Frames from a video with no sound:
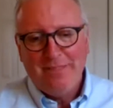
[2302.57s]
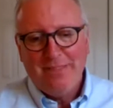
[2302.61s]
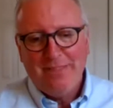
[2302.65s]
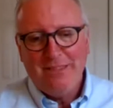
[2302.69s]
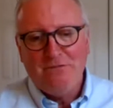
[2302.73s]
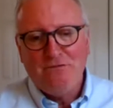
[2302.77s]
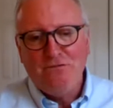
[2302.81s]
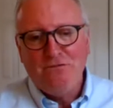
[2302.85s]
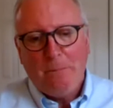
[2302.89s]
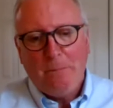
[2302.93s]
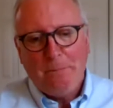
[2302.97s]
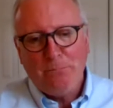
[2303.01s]

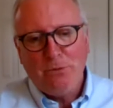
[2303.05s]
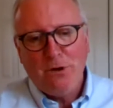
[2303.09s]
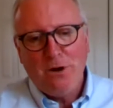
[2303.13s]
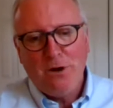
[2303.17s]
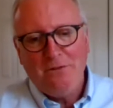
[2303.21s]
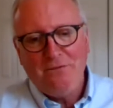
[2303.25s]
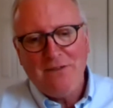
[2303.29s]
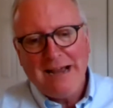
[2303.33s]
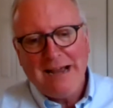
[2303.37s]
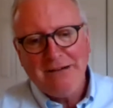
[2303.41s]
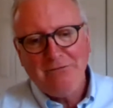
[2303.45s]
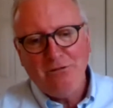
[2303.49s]
the footprint
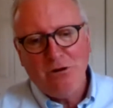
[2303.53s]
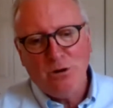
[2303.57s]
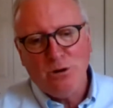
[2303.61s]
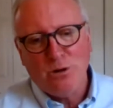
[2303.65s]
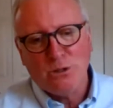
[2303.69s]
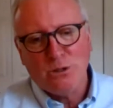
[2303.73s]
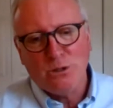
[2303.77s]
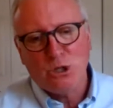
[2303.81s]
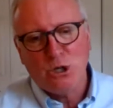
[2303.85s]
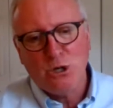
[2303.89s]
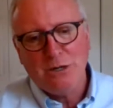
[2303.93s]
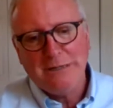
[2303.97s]
of
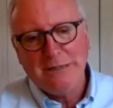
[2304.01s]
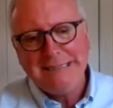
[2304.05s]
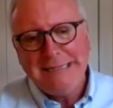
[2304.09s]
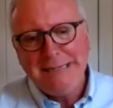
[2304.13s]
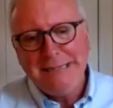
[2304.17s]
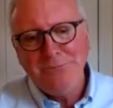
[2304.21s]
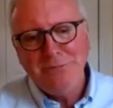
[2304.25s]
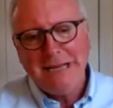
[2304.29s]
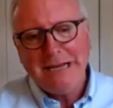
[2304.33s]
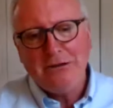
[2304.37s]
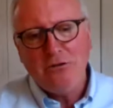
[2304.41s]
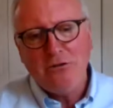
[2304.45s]
agriculture, it
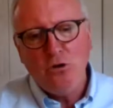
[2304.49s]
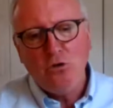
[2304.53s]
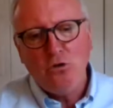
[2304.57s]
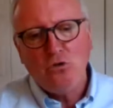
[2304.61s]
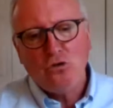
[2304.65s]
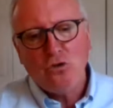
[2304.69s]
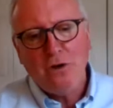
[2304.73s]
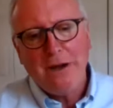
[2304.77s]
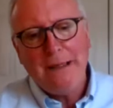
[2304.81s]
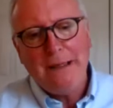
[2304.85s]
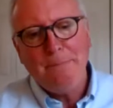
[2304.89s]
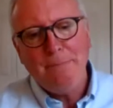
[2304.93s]
seems like
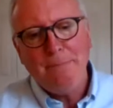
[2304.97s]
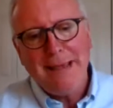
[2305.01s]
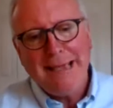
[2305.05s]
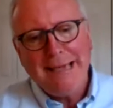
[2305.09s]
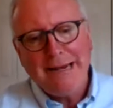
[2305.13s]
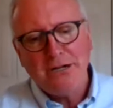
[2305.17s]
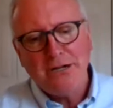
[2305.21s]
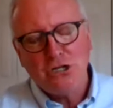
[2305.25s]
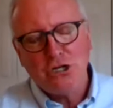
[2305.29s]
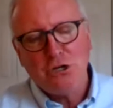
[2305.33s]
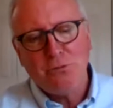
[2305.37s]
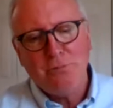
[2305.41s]
nutrient
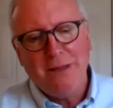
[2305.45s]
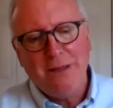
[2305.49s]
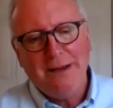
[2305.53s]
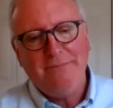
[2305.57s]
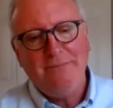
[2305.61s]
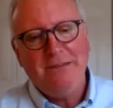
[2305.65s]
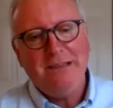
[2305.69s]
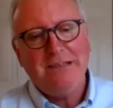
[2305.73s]
management